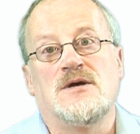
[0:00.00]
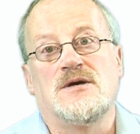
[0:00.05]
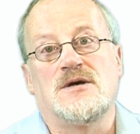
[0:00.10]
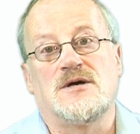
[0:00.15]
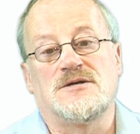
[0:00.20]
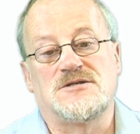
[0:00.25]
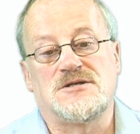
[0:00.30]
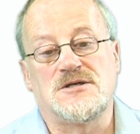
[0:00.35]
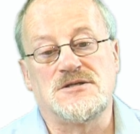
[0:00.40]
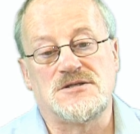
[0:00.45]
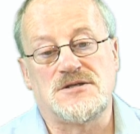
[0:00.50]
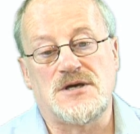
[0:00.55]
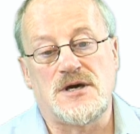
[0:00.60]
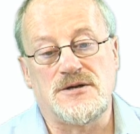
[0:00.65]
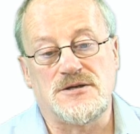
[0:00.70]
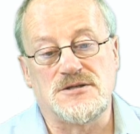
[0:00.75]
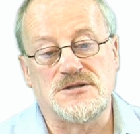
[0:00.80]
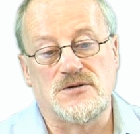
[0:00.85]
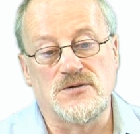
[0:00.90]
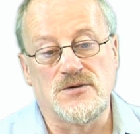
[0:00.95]
And since then,
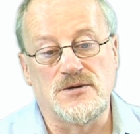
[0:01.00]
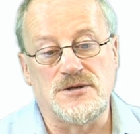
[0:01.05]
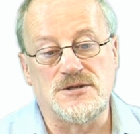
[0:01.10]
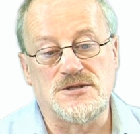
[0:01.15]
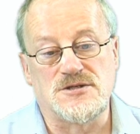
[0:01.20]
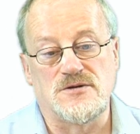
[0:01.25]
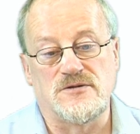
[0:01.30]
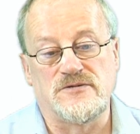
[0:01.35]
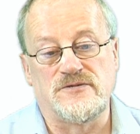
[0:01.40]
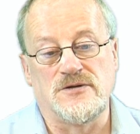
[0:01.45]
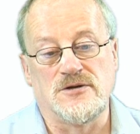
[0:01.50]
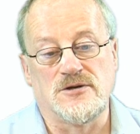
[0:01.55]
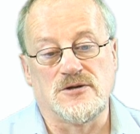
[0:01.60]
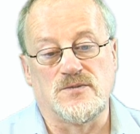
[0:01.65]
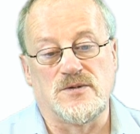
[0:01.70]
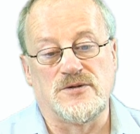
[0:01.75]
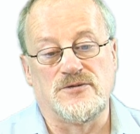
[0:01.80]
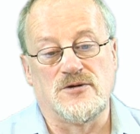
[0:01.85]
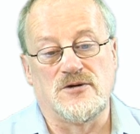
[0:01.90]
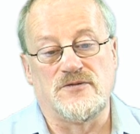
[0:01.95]
it's grown into a field
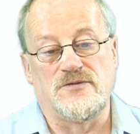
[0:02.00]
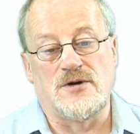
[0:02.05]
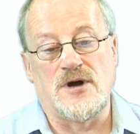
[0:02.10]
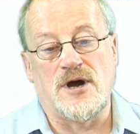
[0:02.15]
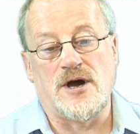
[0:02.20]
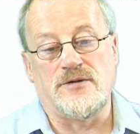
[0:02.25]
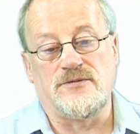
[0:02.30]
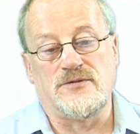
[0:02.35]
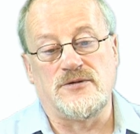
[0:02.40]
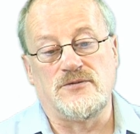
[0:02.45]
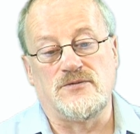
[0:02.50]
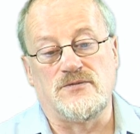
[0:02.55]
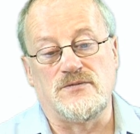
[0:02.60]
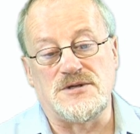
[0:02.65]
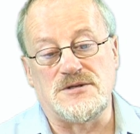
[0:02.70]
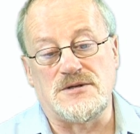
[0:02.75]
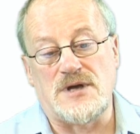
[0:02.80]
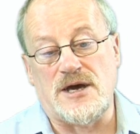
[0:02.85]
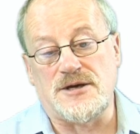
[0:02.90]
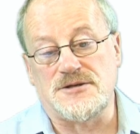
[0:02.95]
with over 100
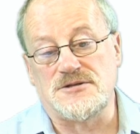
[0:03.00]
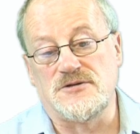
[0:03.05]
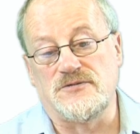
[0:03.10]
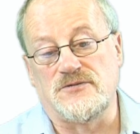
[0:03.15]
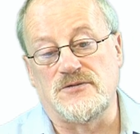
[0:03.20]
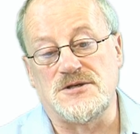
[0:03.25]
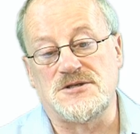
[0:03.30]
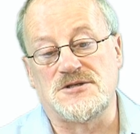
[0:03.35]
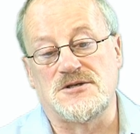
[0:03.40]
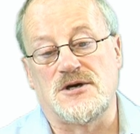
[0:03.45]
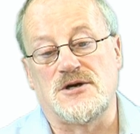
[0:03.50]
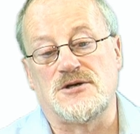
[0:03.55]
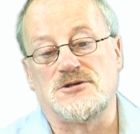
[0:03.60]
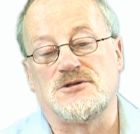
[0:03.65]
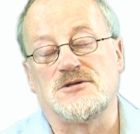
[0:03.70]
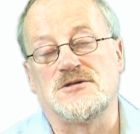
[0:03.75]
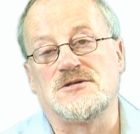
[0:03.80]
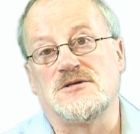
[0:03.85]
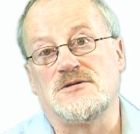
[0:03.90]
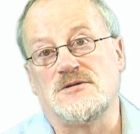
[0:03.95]
re active
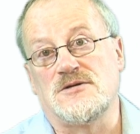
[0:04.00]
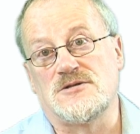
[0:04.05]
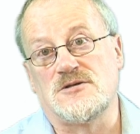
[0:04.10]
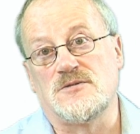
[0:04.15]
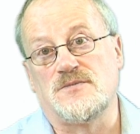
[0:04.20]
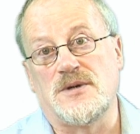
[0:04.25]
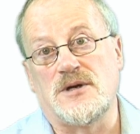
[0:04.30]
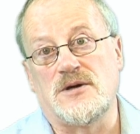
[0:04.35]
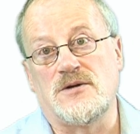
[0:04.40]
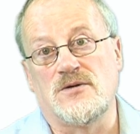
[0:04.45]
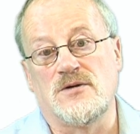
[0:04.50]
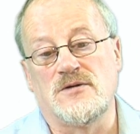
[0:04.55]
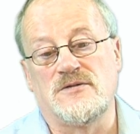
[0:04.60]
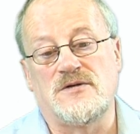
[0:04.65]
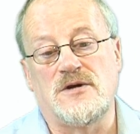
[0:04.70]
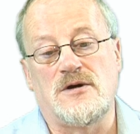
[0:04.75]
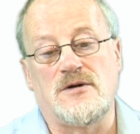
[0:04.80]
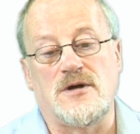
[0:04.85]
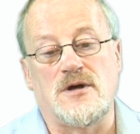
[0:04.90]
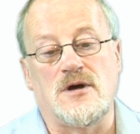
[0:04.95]
researchers, and it's a big growth
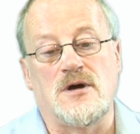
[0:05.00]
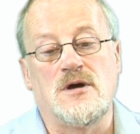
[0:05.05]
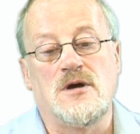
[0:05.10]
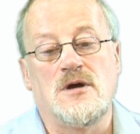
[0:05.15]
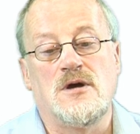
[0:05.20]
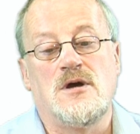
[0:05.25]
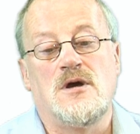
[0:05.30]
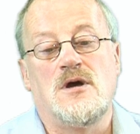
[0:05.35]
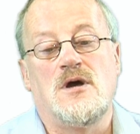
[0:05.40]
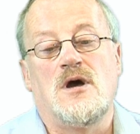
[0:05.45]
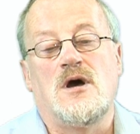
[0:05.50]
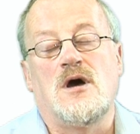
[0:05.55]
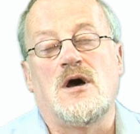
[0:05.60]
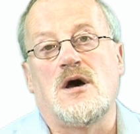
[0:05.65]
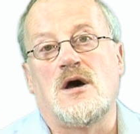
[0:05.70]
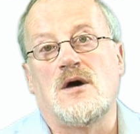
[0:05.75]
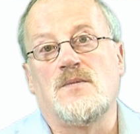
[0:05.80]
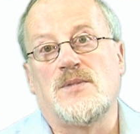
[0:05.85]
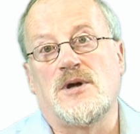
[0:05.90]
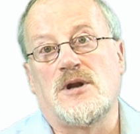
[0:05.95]
area.
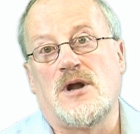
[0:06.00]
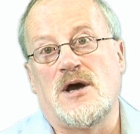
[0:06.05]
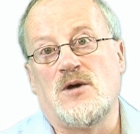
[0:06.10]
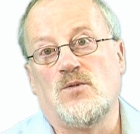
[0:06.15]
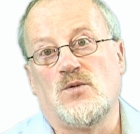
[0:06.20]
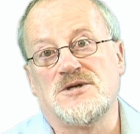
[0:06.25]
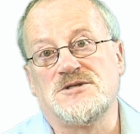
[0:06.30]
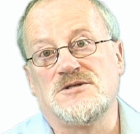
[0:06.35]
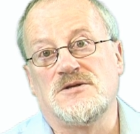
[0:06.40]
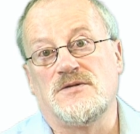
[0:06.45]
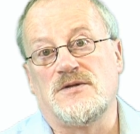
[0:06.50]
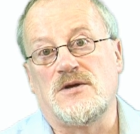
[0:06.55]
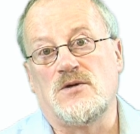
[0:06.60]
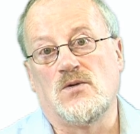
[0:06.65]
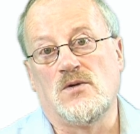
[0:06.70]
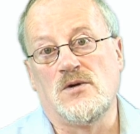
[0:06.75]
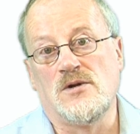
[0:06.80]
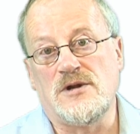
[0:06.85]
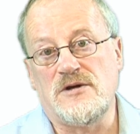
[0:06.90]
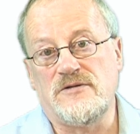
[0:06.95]
Uh, but I wasn't the
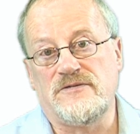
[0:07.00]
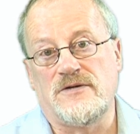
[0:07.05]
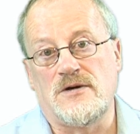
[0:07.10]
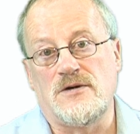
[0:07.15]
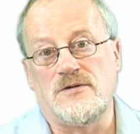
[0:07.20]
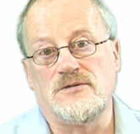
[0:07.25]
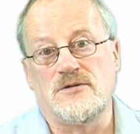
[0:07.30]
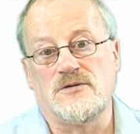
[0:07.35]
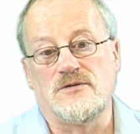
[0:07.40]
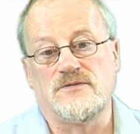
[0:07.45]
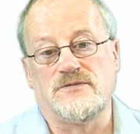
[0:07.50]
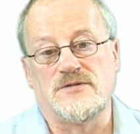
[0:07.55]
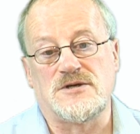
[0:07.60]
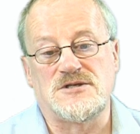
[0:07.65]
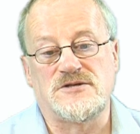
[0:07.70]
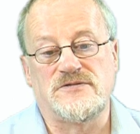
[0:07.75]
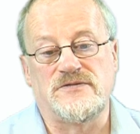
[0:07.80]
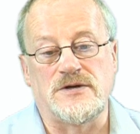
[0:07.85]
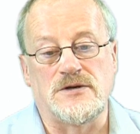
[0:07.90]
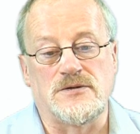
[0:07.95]
only founder of
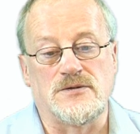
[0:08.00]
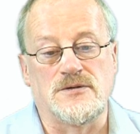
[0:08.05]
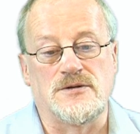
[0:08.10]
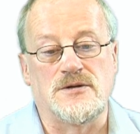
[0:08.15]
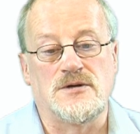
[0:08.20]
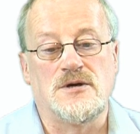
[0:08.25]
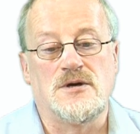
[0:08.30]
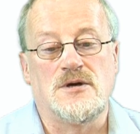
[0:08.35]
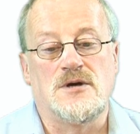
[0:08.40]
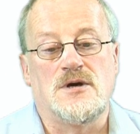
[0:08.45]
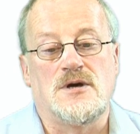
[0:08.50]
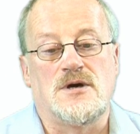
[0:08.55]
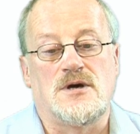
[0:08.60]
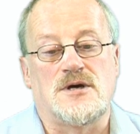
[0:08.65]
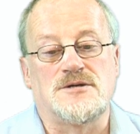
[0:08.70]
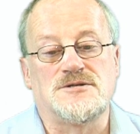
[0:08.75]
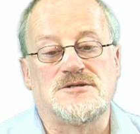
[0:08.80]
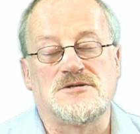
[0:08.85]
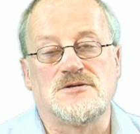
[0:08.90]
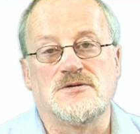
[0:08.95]
this field,
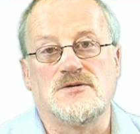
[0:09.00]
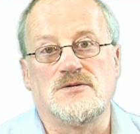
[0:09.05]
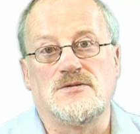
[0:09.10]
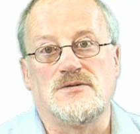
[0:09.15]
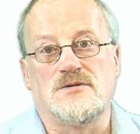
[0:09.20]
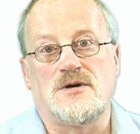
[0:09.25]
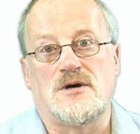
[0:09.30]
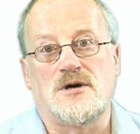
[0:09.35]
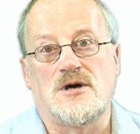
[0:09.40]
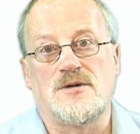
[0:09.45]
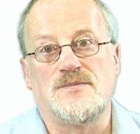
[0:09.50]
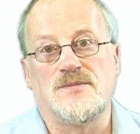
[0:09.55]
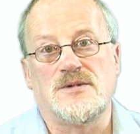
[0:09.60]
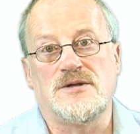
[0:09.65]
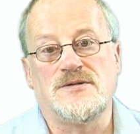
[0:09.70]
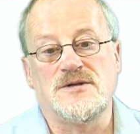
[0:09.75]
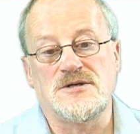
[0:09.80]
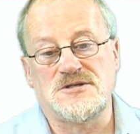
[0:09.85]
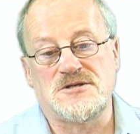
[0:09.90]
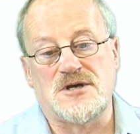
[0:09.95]
and so um,
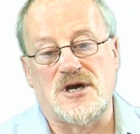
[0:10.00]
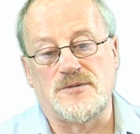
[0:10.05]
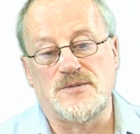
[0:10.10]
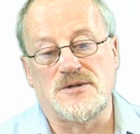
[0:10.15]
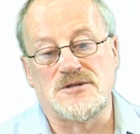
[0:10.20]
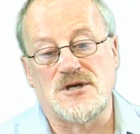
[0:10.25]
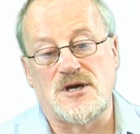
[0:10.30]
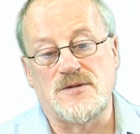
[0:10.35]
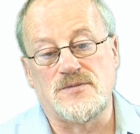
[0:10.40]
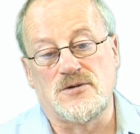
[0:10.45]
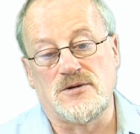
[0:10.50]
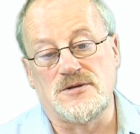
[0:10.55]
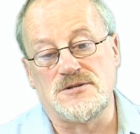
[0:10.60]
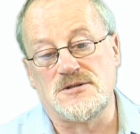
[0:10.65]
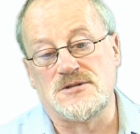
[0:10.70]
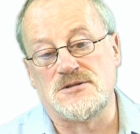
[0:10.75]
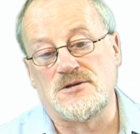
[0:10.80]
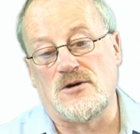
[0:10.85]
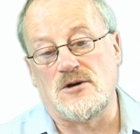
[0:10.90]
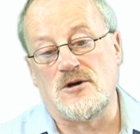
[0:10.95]
in this segment, I'm going
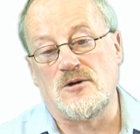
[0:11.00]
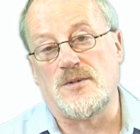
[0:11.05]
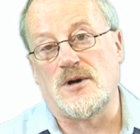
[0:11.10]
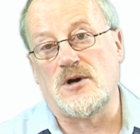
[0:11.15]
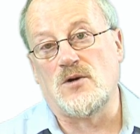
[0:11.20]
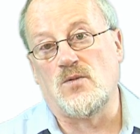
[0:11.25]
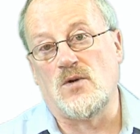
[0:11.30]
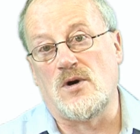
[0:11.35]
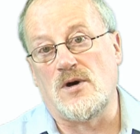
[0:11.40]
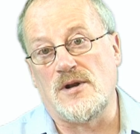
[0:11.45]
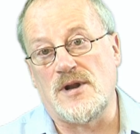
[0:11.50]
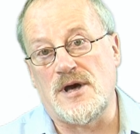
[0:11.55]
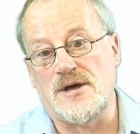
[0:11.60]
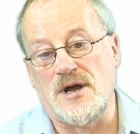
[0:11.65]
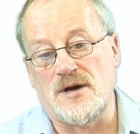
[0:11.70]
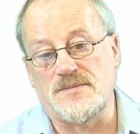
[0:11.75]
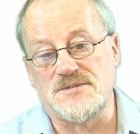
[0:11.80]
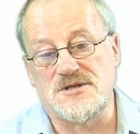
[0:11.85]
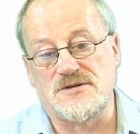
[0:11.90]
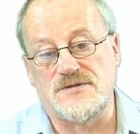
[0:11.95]
to talk about what led
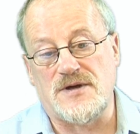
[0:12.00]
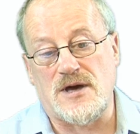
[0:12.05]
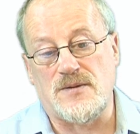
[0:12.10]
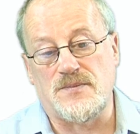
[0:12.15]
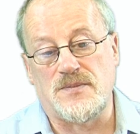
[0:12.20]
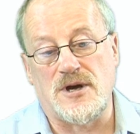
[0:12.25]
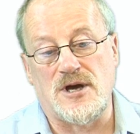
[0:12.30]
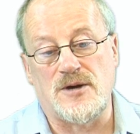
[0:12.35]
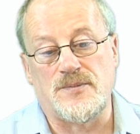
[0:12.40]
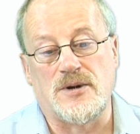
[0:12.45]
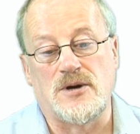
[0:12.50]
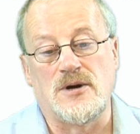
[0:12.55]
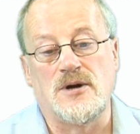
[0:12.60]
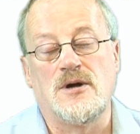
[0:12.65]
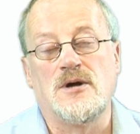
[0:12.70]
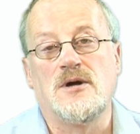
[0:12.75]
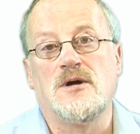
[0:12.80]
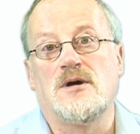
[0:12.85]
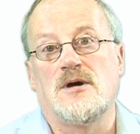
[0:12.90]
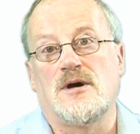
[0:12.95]
up to that paper
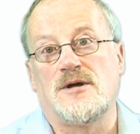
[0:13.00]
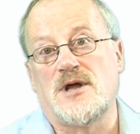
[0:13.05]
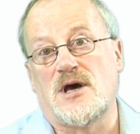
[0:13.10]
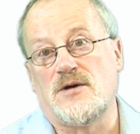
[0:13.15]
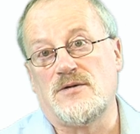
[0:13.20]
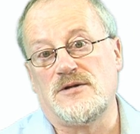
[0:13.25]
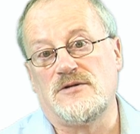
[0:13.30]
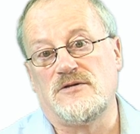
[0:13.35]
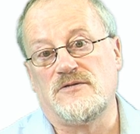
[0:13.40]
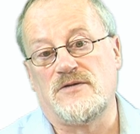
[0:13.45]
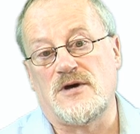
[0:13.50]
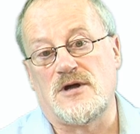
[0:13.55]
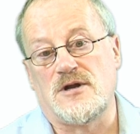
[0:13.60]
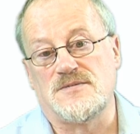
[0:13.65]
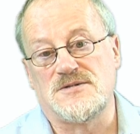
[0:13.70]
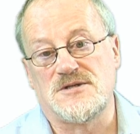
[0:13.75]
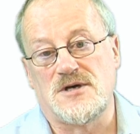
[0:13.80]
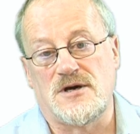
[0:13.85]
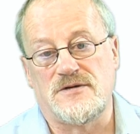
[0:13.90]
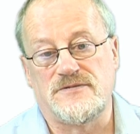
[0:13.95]
and how it
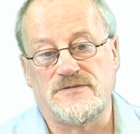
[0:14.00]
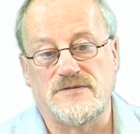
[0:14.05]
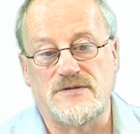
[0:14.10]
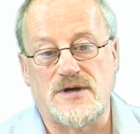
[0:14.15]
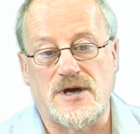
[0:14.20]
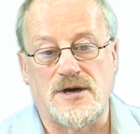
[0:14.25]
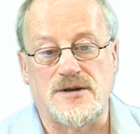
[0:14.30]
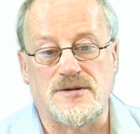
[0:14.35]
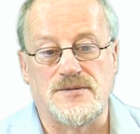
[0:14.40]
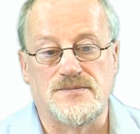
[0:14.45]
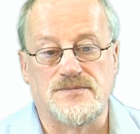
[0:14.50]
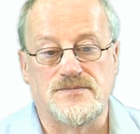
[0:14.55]
developed after that.